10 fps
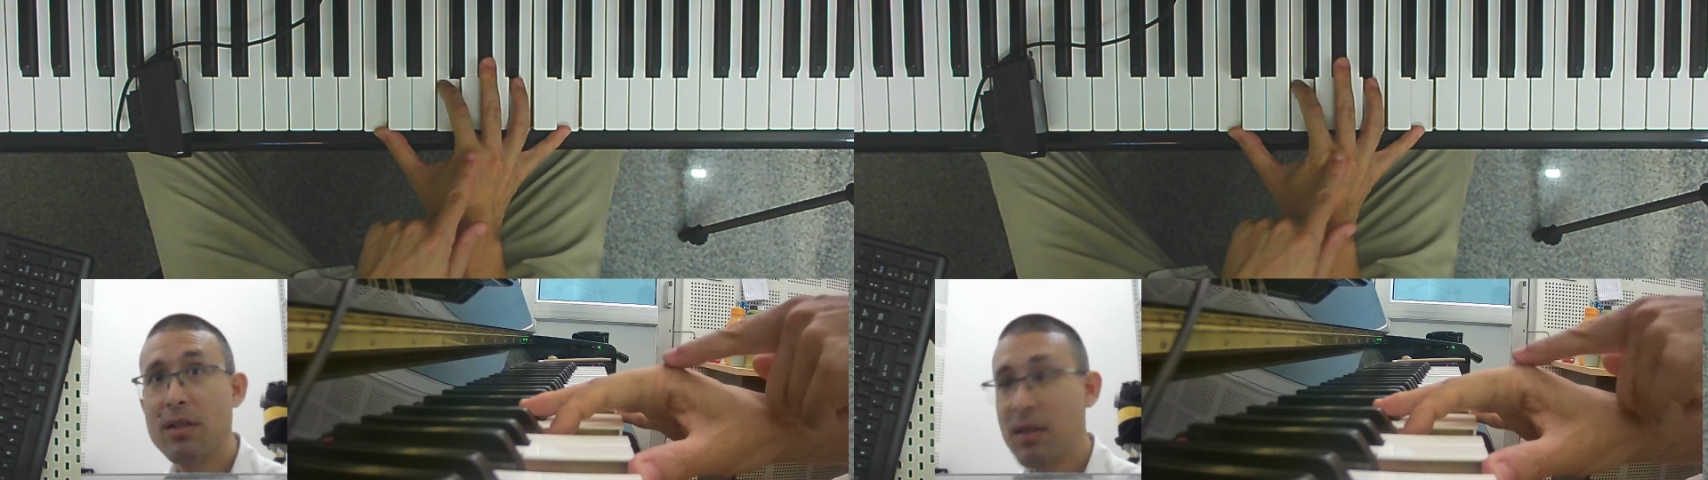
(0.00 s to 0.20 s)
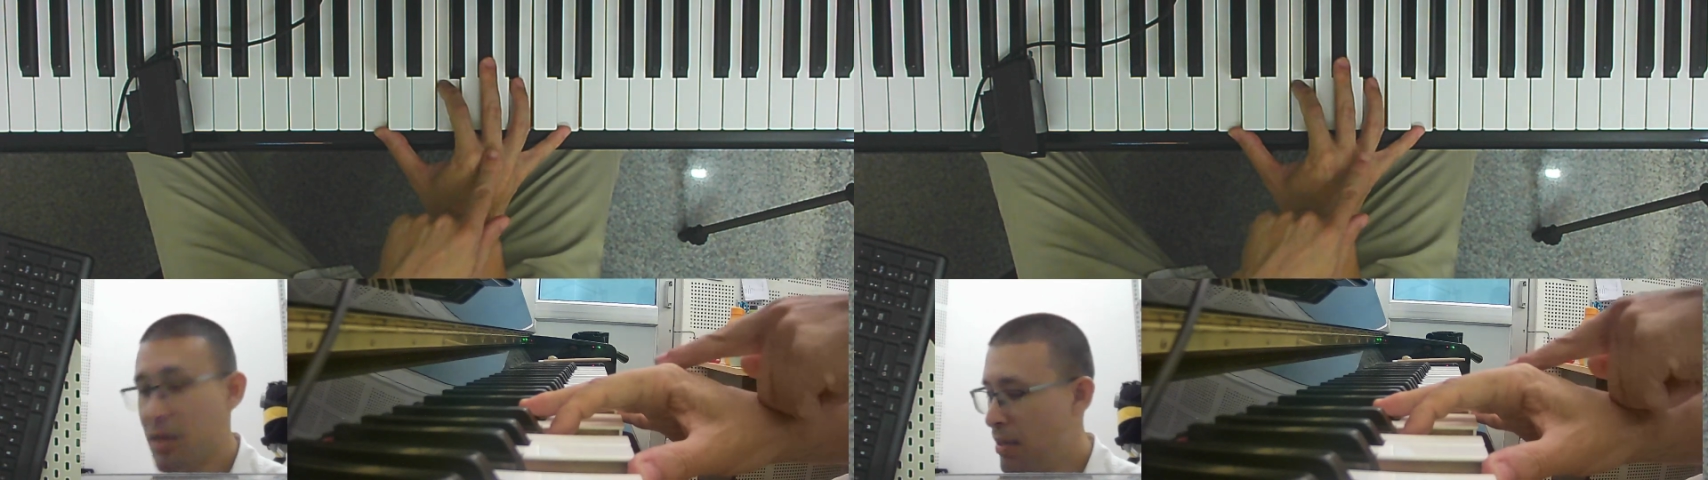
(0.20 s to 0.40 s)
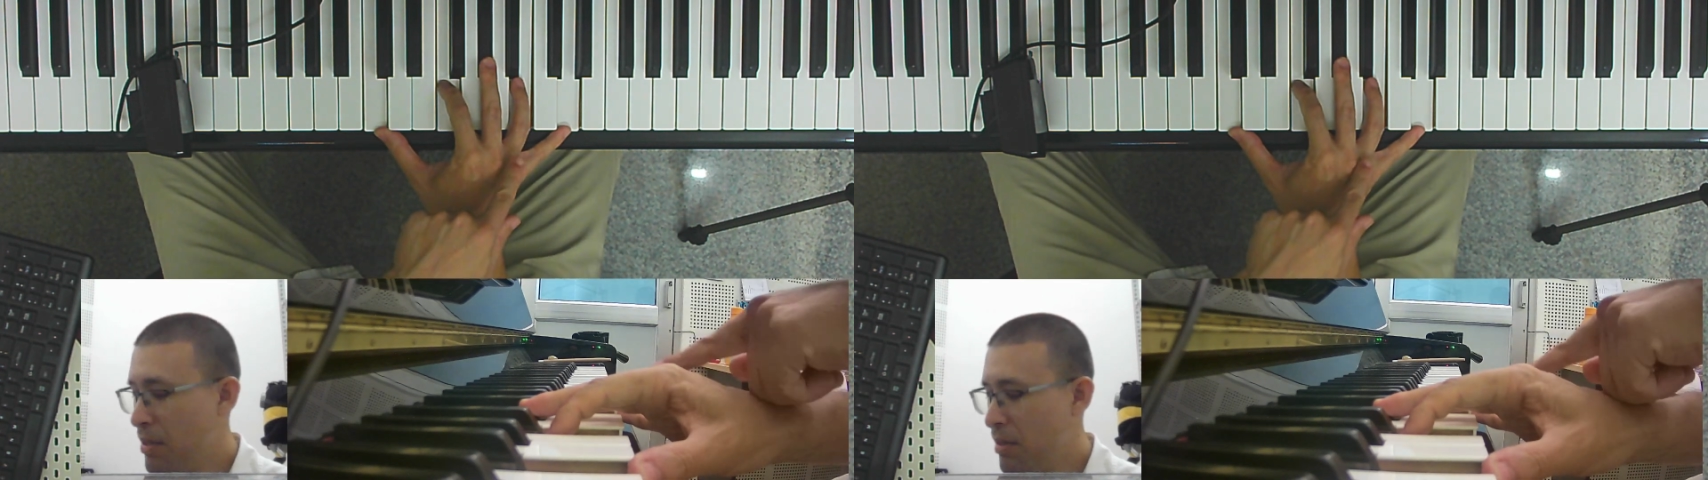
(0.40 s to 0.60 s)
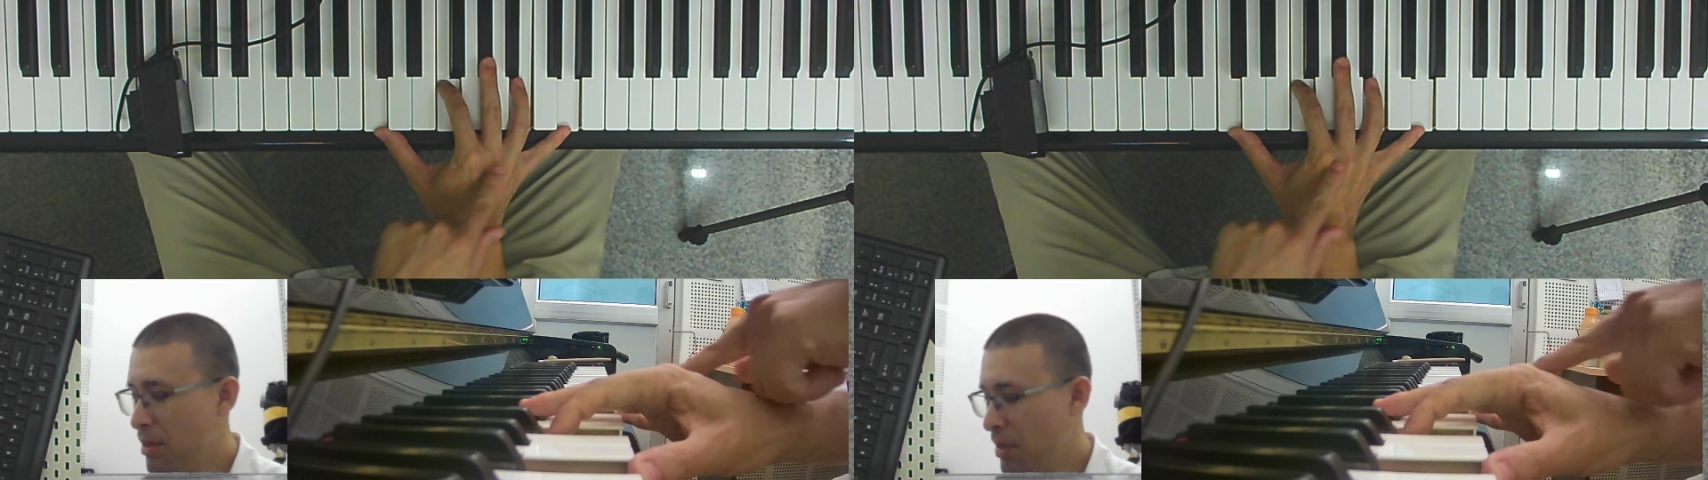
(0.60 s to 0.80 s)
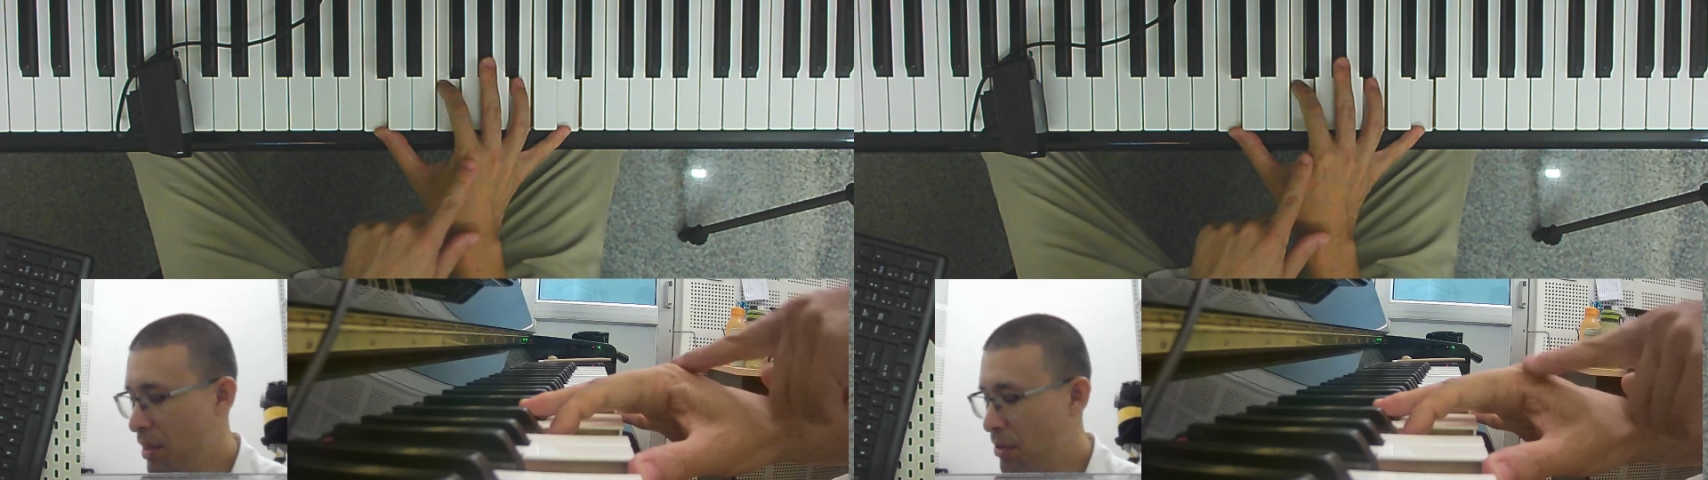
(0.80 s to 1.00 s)
at least
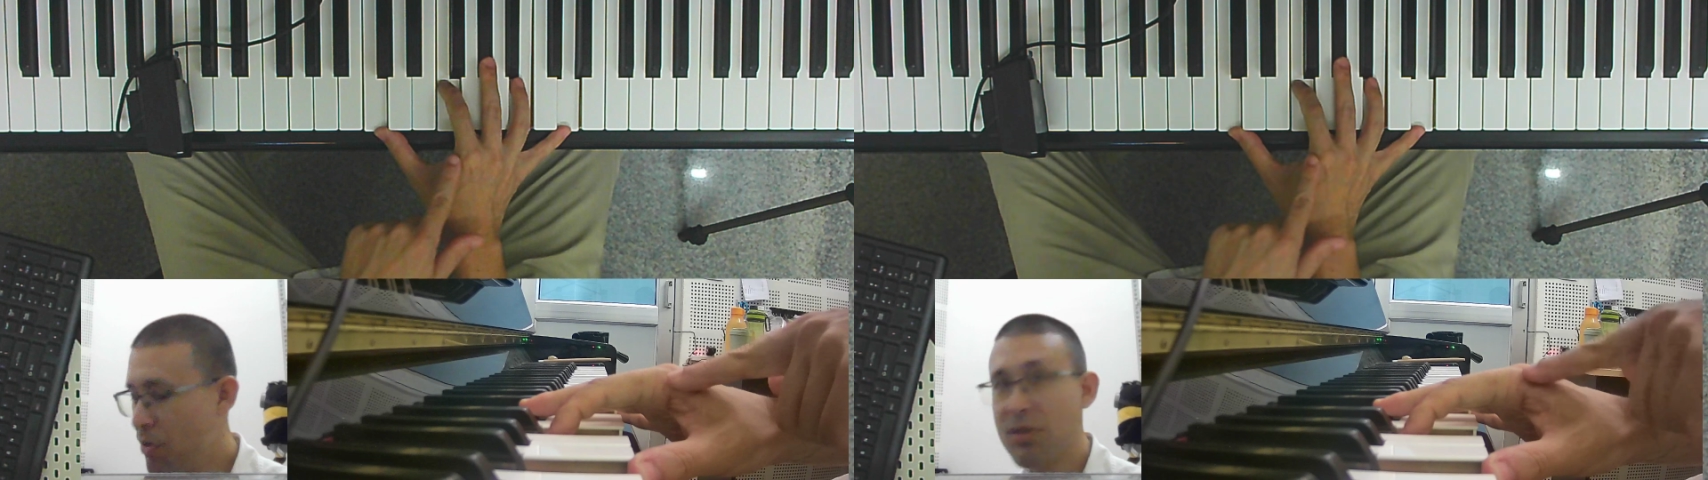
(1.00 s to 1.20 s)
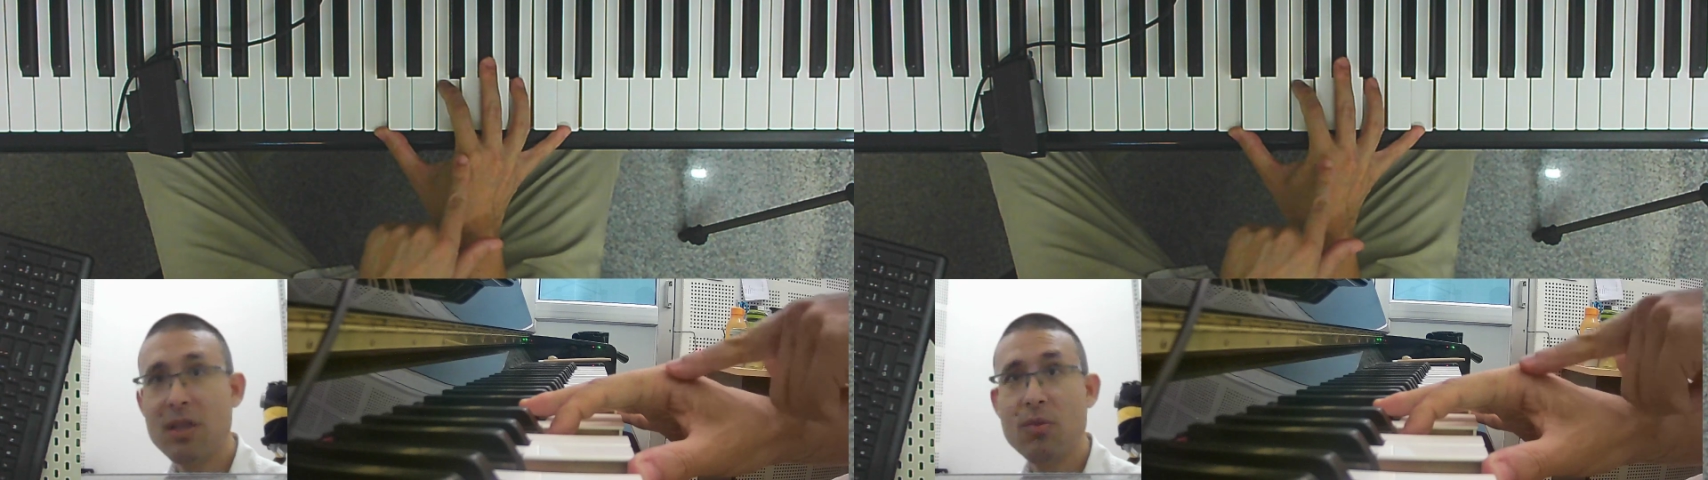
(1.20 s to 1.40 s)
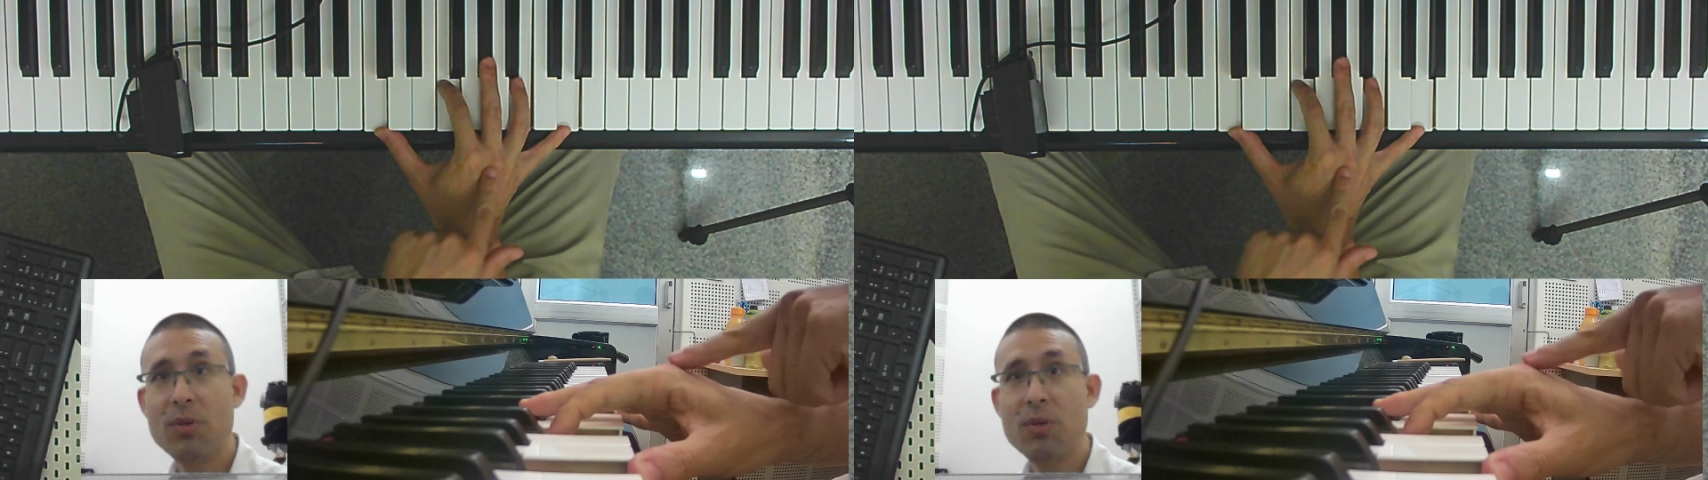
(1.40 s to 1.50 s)
here you see,